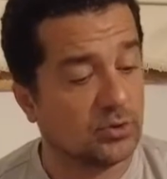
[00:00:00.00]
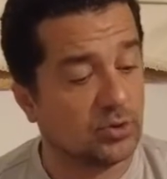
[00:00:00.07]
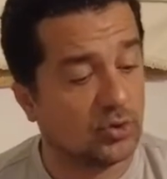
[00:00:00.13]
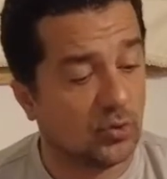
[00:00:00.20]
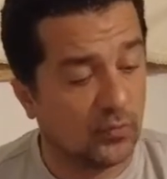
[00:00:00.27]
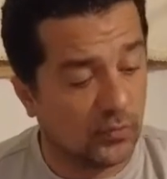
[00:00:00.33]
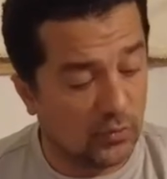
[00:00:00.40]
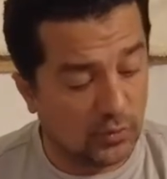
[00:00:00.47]

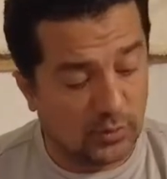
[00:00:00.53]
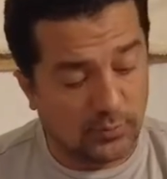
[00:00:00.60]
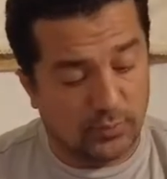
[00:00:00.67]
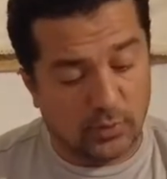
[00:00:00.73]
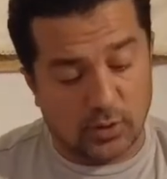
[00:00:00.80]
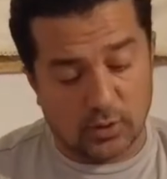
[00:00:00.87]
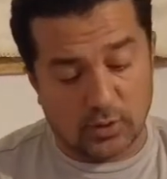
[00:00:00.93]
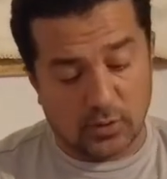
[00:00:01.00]
show you the
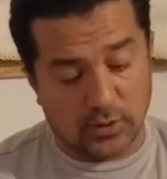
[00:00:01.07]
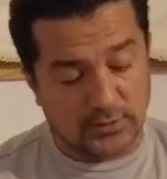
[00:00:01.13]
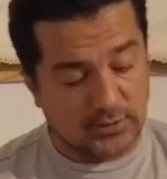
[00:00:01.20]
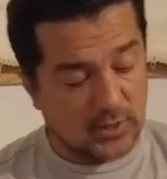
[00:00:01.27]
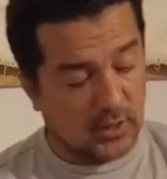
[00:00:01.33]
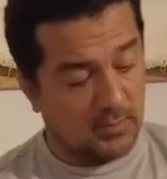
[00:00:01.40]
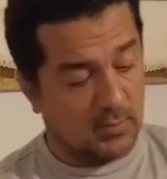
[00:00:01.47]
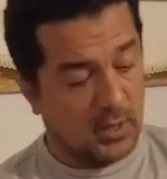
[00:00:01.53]
progress
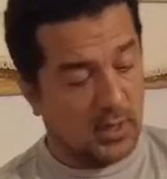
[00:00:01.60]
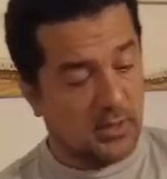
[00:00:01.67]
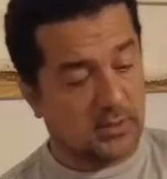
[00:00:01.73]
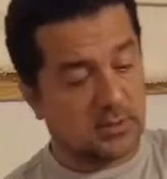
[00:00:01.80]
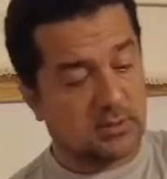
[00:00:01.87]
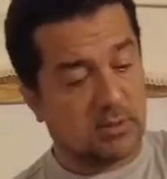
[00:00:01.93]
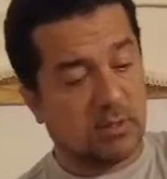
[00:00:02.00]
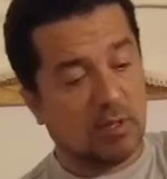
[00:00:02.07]
I made
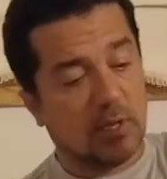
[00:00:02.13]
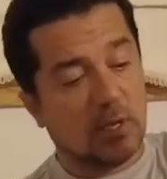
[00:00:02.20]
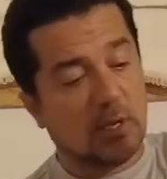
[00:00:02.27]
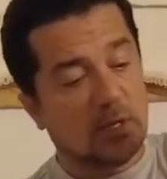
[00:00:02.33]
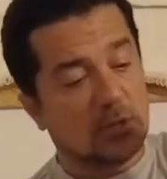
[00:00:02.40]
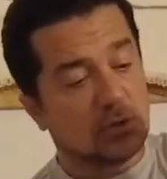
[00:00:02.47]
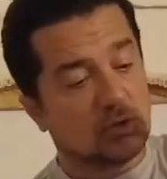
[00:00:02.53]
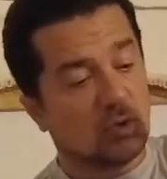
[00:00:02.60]

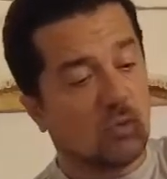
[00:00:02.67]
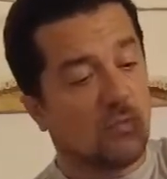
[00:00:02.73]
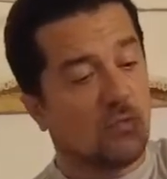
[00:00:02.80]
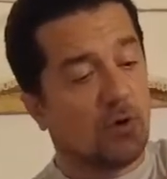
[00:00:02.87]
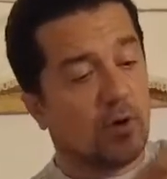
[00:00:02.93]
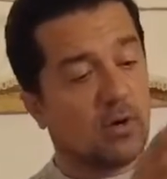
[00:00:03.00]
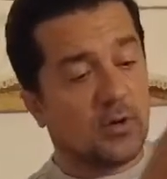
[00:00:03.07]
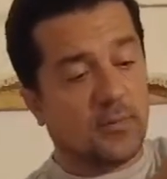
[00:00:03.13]
so
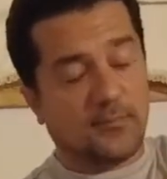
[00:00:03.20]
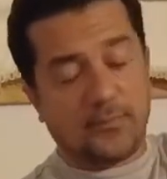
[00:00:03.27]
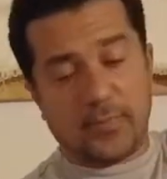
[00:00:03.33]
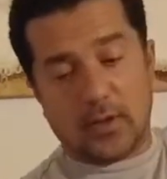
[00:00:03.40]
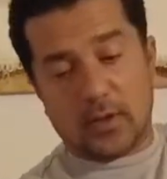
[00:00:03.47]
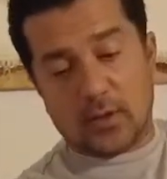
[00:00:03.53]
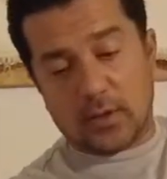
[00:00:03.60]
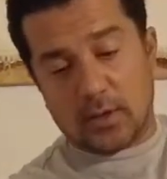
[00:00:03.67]
far.
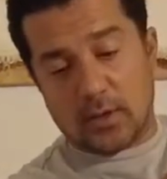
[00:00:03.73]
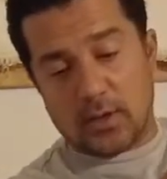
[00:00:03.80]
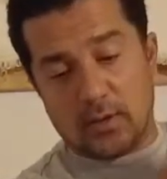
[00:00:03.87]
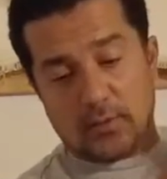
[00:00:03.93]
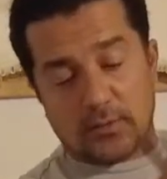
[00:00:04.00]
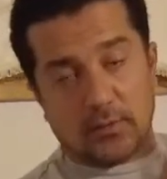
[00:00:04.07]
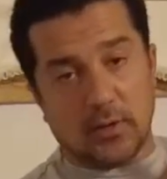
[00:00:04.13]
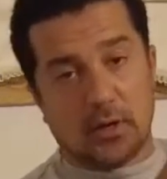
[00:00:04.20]

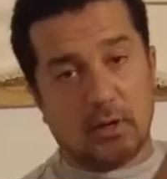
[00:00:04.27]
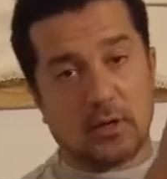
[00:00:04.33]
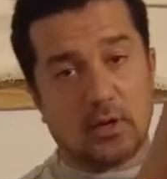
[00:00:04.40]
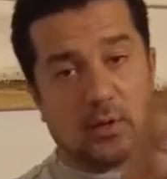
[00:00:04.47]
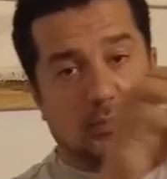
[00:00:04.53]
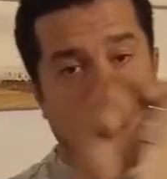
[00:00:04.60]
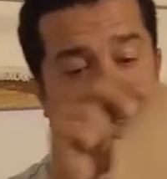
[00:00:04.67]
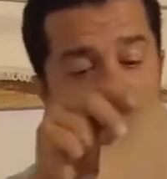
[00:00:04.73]
A
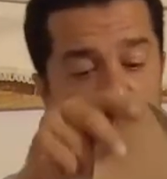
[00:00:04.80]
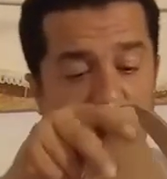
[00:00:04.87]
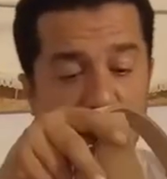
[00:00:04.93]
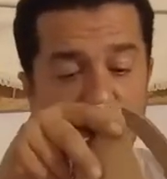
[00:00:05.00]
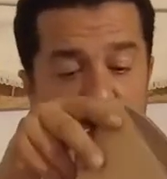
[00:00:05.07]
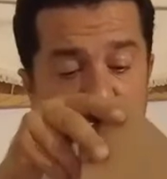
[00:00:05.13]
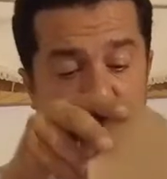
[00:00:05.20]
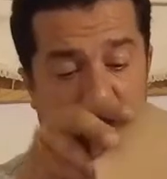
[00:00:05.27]
couple
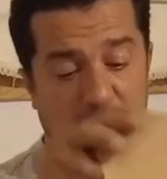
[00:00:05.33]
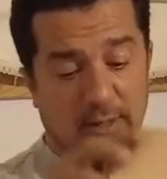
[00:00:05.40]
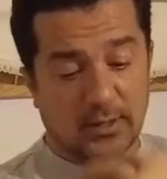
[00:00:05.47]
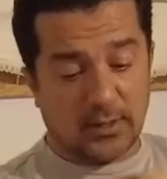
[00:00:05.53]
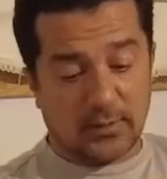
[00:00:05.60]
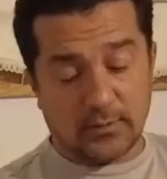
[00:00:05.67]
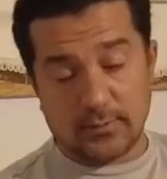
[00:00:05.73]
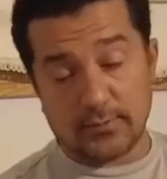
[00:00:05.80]
things:
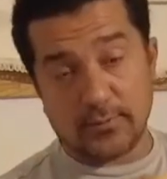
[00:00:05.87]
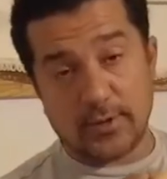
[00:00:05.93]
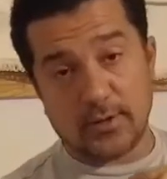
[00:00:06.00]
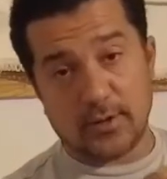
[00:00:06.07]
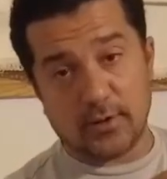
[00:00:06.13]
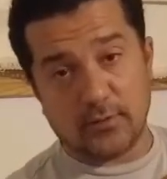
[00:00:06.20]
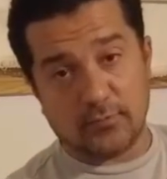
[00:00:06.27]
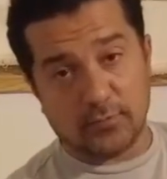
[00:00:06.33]
I ran
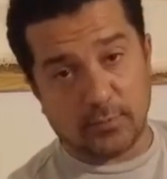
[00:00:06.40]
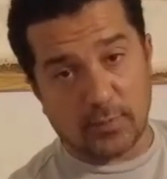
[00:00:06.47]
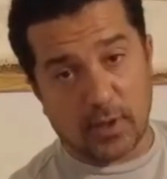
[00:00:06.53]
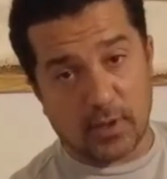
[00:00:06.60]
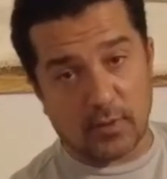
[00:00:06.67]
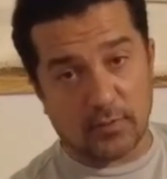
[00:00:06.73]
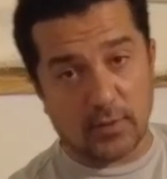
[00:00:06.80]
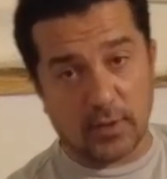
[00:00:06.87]
out of the
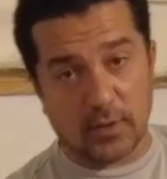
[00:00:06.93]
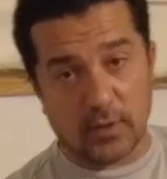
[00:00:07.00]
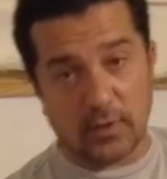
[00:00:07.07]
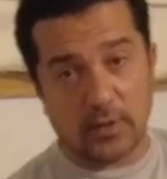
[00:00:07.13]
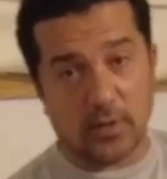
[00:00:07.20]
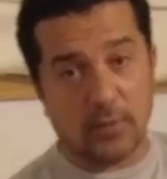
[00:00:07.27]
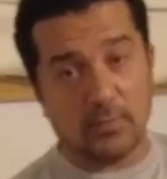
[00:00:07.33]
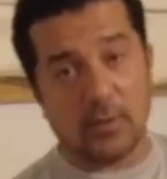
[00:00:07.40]
battery
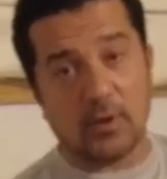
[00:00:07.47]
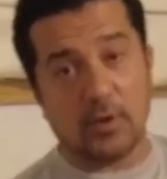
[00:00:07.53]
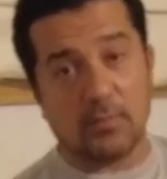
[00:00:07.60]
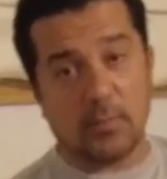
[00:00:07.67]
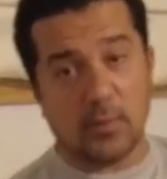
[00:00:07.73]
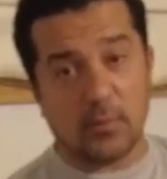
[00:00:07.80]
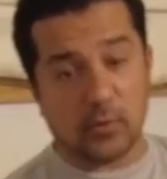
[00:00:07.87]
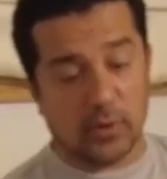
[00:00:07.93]
and my
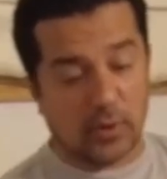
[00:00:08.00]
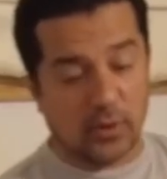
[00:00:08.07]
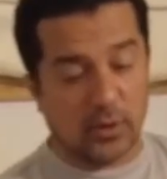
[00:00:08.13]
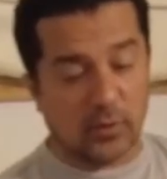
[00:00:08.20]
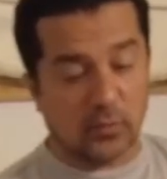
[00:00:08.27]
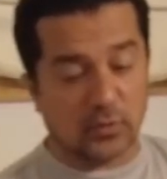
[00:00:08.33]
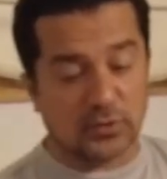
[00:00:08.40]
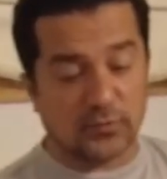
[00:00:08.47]
memory
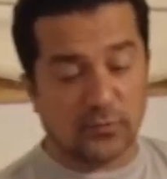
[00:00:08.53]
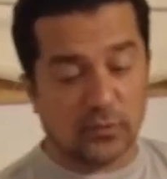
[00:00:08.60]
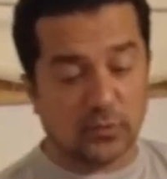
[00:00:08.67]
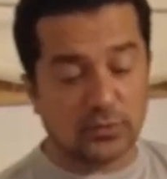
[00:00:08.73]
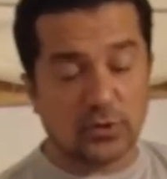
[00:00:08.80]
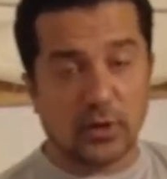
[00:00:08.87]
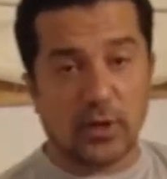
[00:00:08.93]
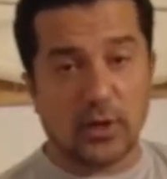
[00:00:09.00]
card was full,
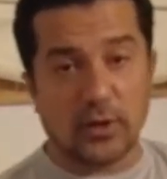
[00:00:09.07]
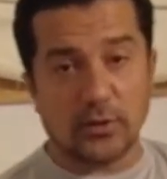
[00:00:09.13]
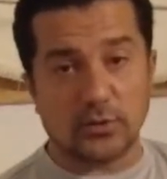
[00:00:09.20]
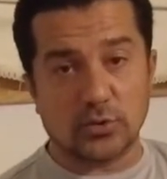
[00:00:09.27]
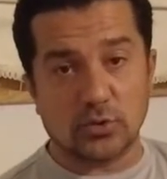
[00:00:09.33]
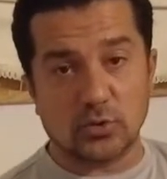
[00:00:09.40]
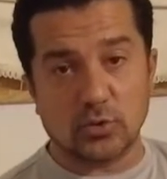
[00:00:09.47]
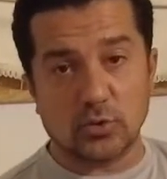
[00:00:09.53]
so I had
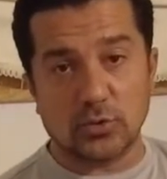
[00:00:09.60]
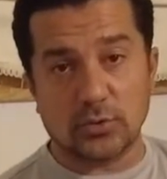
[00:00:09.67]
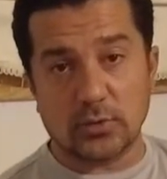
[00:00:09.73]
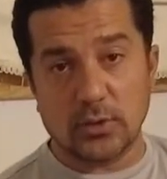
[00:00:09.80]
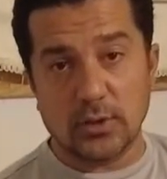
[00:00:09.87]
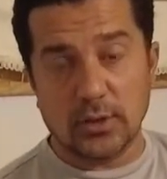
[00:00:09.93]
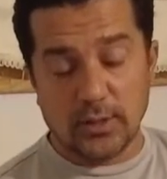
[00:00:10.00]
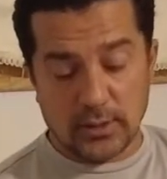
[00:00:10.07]
to
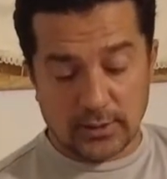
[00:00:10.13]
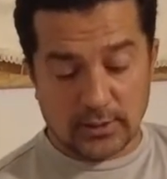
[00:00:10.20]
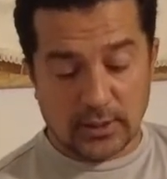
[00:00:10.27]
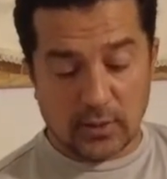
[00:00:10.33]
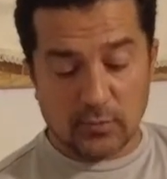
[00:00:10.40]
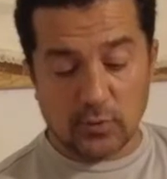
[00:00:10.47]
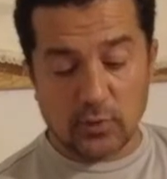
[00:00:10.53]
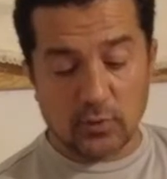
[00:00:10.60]

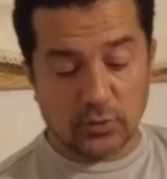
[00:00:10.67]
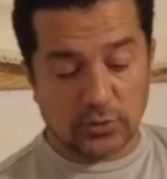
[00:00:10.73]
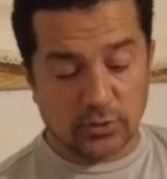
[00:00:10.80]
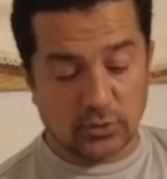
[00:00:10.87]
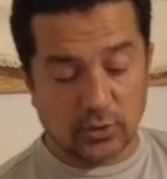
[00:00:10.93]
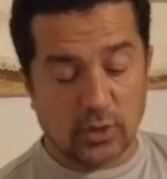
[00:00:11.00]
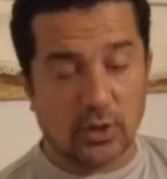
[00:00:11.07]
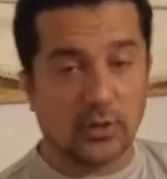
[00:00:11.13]
download it
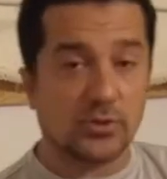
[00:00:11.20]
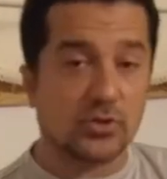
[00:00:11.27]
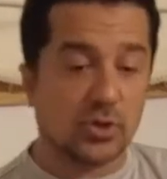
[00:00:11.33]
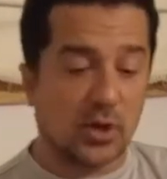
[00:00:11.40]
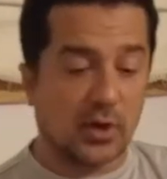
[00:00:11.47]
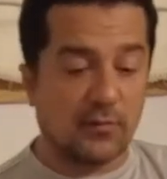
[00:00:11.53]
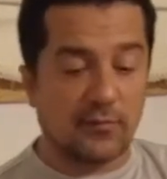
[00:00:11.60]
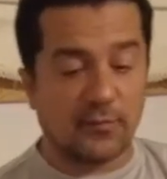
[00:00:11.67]
to a hard
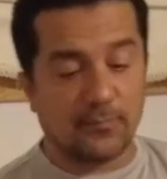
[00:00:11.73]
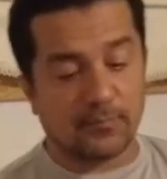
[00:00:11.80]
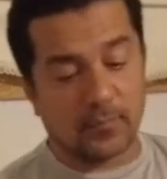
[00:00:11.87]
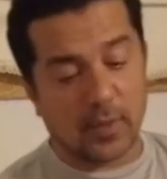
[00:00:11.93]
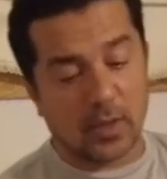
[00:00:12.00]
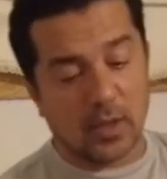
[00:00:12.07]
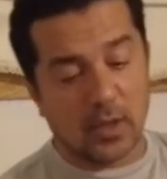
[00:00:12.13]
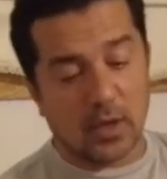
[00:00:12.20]
drive.
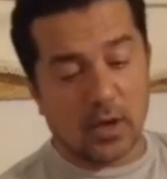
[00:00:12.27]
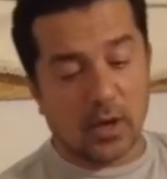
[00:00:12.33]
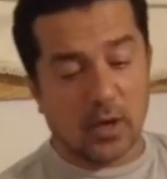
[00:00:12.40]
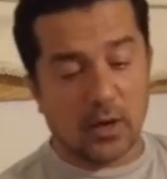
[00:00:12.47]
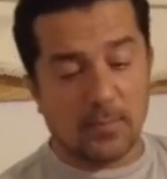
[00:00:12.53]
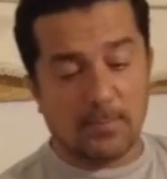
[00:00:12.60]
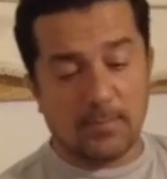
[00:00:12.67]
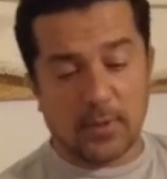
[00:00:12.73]

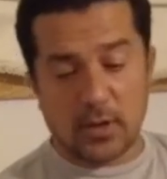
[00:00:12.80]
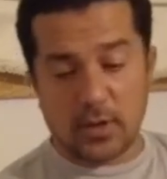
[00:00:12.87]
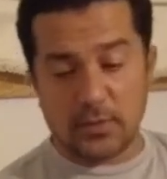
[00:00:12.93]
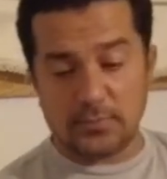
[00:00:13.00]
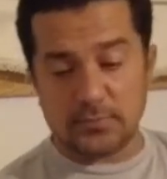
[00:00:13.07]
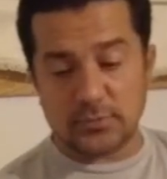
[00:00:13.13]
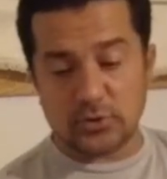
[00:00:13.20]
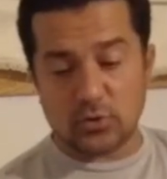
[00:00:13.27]

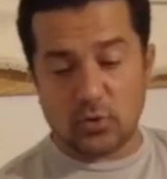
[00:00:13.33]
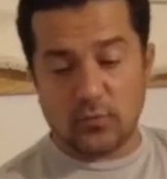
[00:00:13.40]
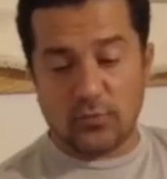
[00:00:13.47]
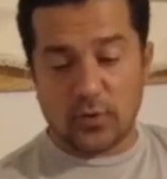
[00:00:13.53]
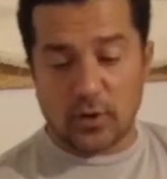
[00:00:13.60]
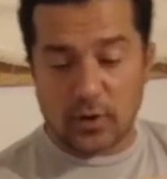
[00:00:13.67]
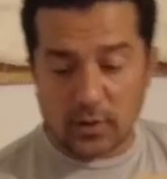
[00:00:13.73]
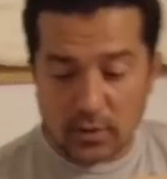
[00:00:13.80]
But so
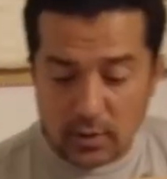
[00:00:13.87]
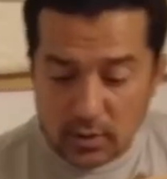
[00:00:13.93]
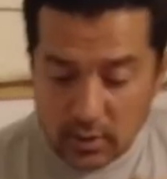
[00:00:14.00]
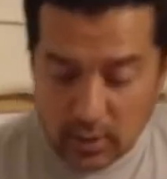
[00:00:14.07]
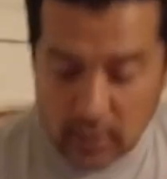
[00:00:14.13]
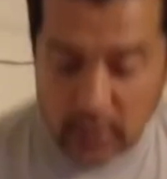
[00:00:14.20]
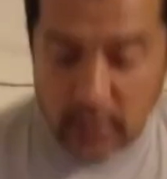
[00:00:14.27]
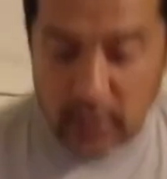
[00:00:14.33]
far I